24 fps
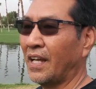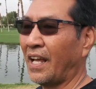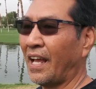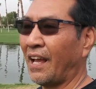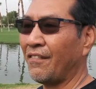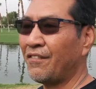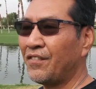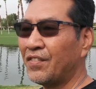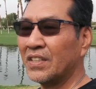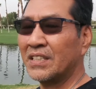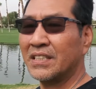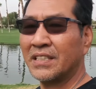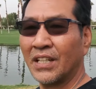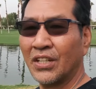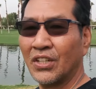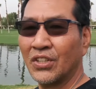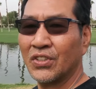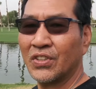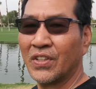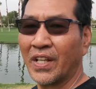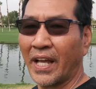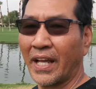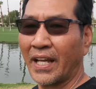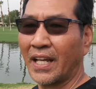Every
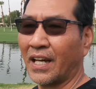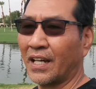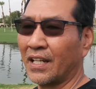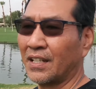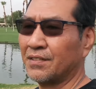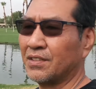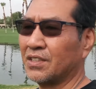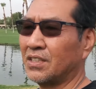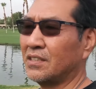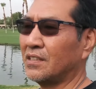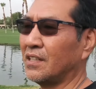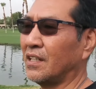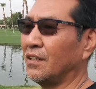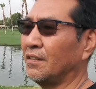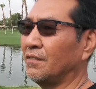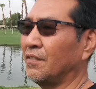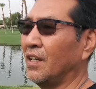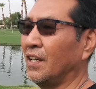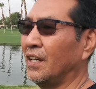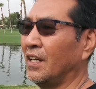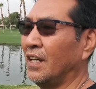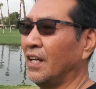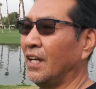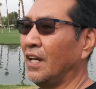single day kind of stuff.
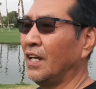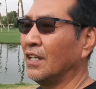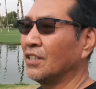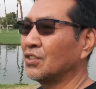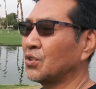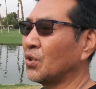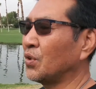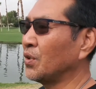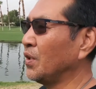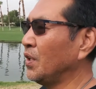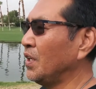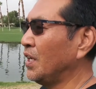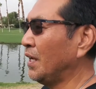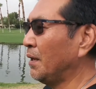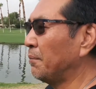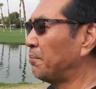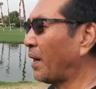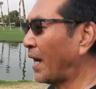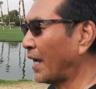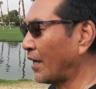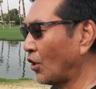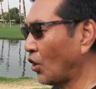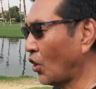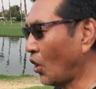So
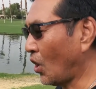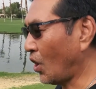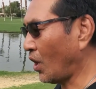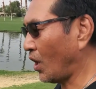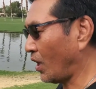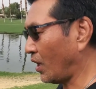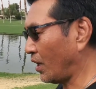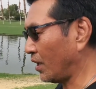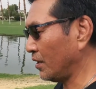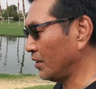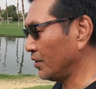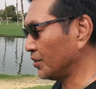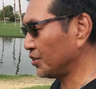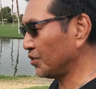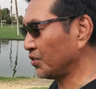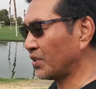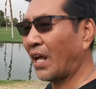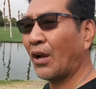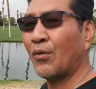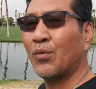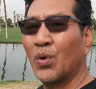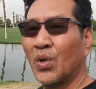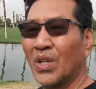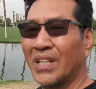by law, you're
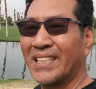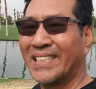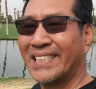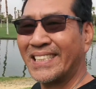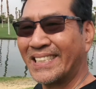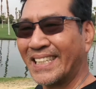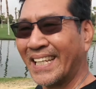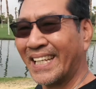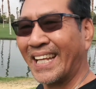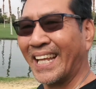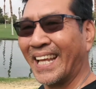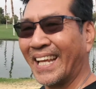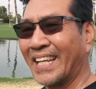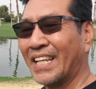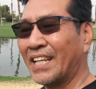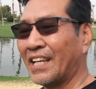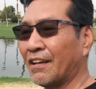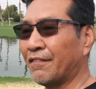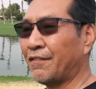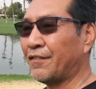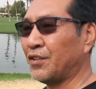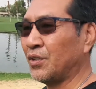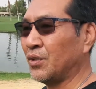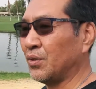not really sinning
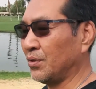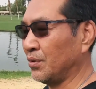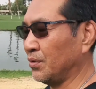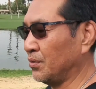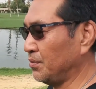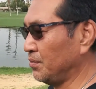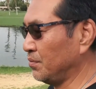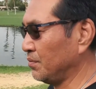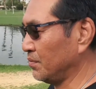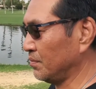if you,